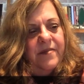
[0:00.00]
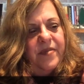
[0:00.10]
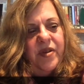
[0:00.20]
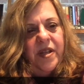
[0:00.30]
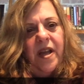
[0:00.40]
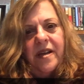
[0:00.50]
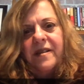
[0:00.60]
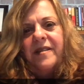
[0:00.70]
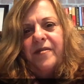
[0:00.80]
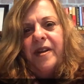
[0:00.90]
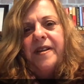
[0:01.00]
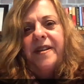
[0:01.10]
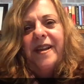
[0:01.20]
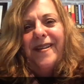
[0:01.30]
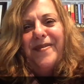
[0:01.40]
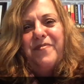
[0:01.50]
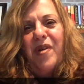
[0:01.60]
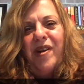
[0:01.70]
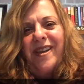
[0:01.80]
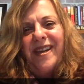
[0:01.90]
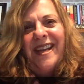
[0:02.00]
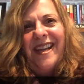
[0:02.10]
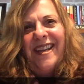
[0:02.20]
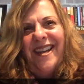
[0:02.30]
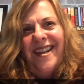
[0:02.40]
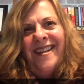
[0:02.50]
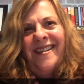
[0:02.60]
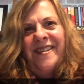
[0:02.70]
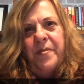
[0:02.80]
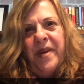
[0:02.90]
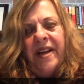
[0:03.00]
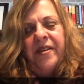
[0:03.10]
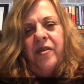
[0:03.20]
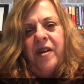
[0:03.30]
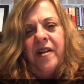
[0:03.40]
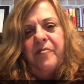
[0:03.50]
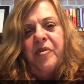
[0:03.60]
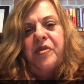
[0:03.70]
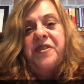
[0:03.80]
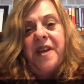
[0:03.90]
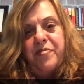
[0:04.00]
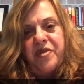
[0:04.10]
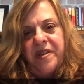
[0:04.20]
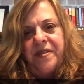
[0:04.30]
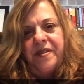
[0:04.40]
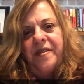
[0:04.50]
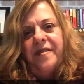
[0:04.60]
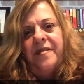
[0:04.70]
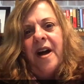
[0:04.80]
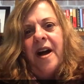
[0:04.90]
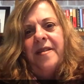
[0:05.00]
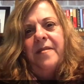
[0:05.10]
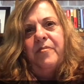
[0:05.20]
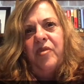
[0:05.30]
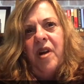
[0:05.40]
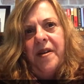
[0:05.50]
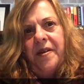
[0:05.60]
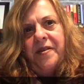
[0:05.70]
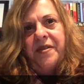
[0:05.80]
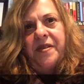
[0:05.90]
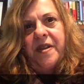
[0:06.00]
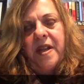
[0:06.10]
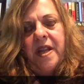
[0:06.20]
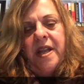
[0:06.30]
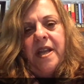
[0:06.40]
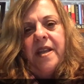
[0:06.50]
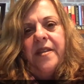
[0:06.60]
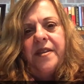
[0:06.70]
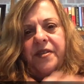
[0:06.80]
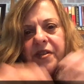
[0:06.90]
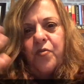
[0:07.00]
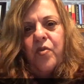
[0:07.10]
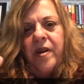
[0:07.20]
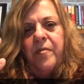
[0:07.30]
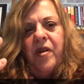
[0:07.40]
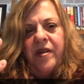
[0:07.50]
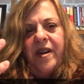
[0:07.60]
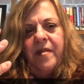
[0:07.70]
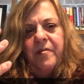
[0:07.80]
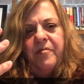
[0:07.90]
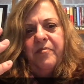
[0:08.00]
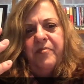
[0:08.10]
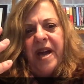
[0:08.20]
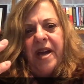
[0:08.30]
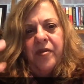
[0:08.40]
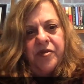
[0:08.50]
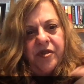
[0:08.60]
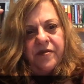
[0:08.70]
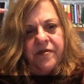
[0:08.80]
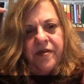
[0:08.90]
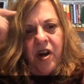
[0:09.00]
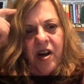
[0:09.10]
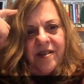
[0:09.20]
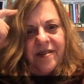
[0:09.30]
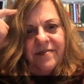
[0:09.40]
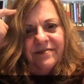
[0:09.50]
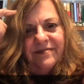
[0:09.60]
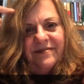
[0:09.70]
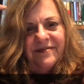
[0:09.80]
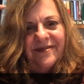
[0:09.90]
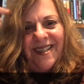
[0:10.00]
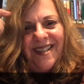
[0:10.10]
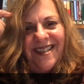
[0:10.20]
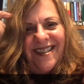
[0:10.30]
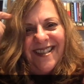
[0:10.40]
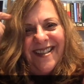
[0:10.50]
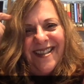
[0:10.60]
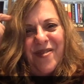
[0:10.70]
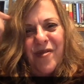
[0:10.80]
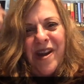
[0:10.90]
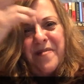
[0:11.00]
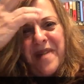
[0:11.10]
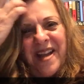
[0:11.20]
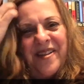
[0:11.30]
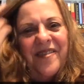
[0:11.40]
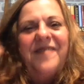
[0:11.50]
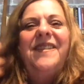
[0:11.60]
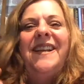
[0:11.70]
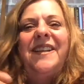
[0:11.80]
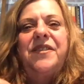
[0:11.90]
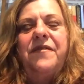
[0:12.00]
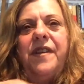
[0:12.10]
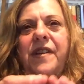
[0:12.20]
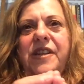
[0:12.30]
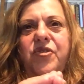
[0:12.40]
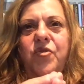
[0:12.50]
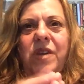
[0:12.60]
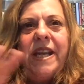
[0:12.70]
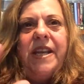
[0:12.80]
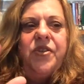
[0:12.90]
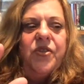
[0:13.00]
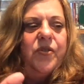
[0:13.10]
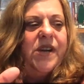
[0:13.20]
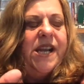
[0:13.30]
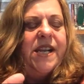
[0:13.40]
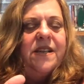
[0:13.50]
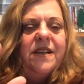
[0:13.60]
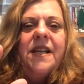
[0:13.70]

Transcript: good luck, right? And marketing is a battle of perceptions, not products. This is where marketing battles are fought, right? In the gray matter. And it's a very tricky terrain.